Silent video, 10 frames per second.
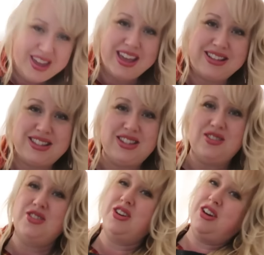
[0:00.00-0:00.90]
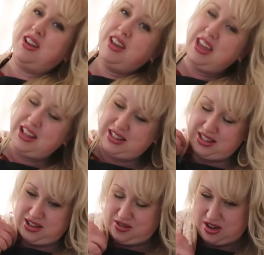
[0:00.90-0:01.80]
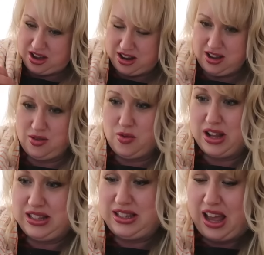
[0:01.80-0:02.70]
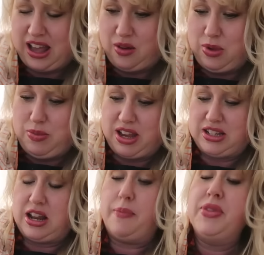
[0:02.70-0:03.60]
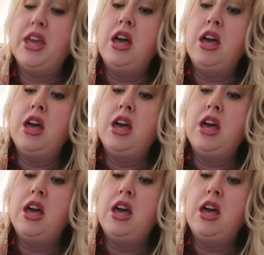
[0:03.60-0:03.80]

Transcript: It's still good, it's still good. One second, we picked it up.